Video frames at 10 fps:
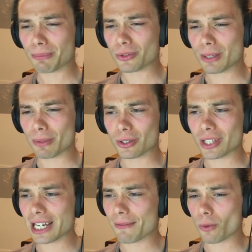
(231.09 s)
blues in because
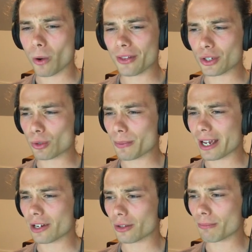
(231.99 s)
they have quite the trip
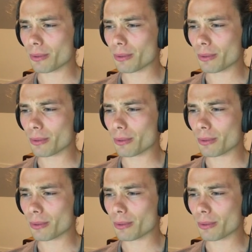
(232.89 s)
ahead of them.